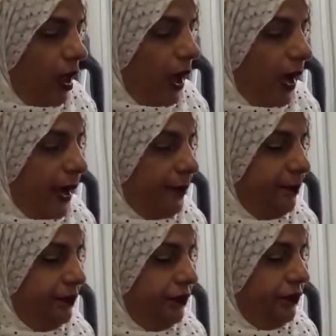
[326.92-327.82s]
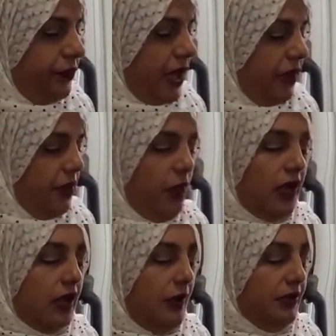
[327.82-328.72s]
The other one,
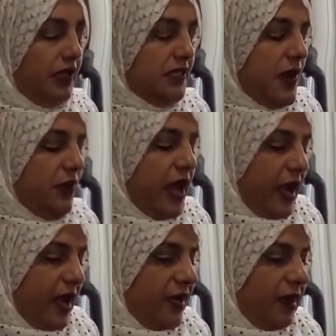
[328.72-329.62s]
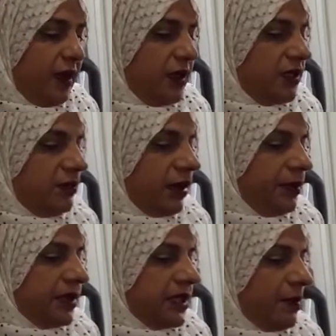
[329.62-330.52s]
a couple things I would add in there is
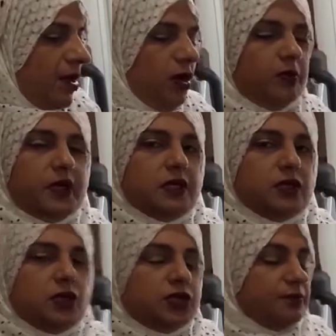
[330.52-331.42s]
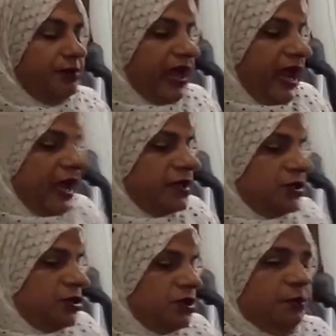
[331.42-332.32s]
maybe some almonds or some pecans
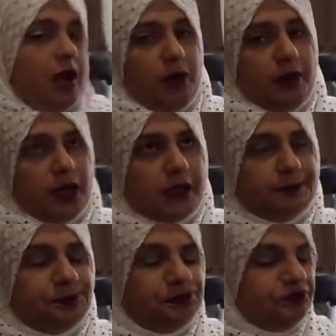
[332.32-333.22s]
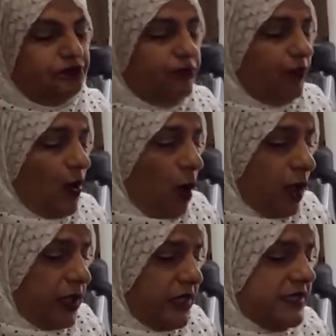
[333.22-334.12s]
or some
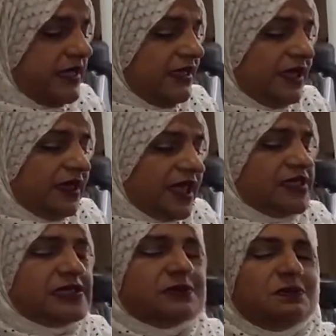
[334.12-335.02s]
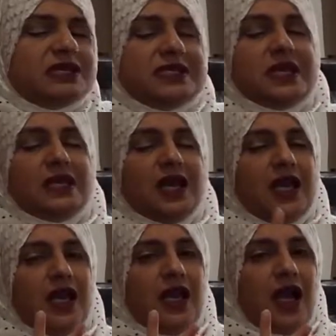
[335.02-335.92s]
walnuts. I think that it's missing
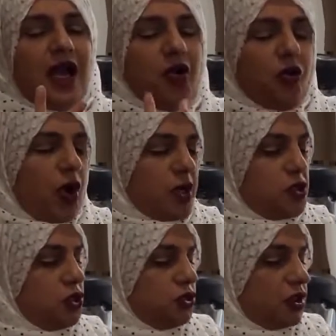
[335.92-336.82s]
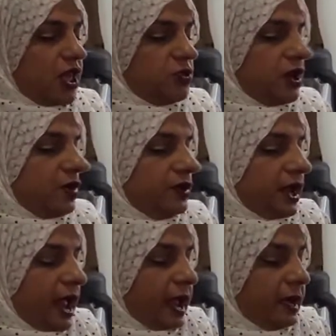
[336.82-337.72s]
a crunch, so that's what I would
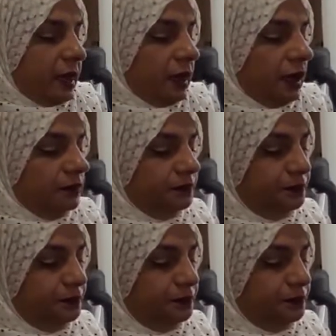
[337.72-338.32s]
add in there.